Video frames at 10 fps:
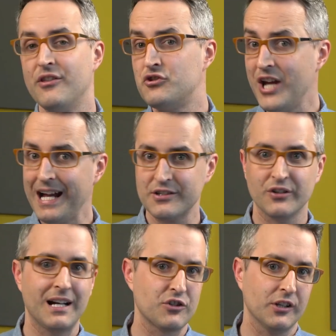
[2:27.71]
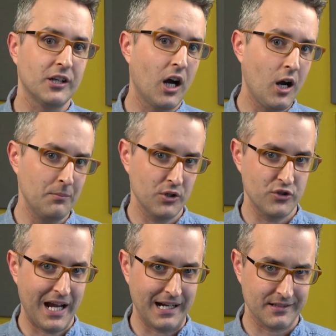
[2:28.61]
the jacks are actually combo
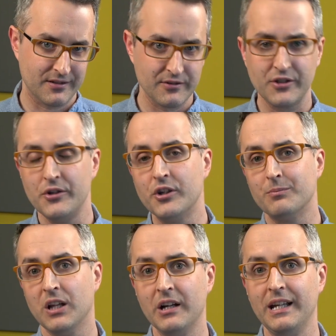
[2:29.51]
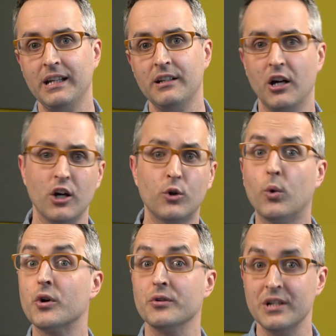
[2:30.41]
jacks, so you could plug in a
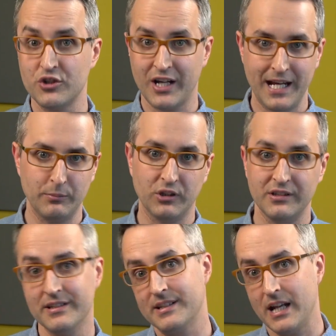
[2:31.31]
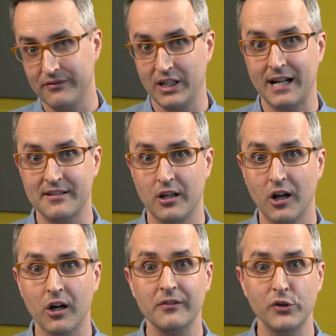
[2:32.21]
1/4-inch cable instead of an
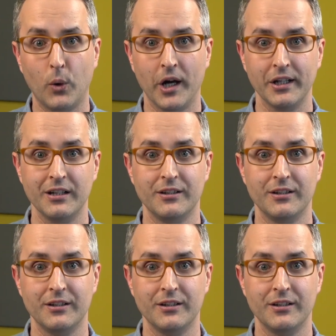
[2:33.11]
XLR if you wanted.